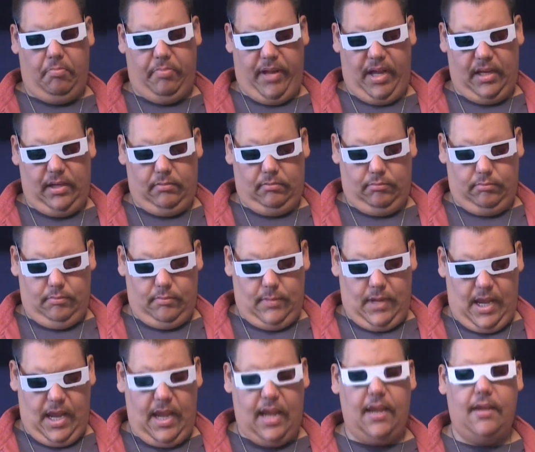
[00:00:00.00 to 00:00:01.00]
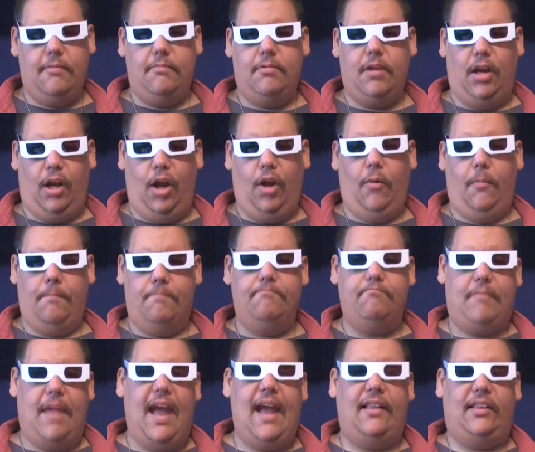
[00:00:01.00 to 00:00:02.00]
but hey, you know,
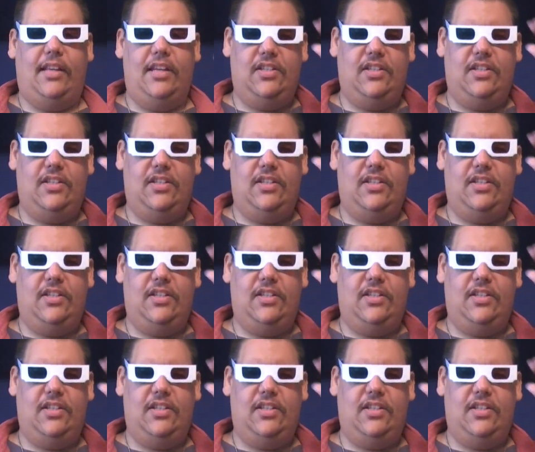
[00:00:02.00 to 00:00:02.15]
at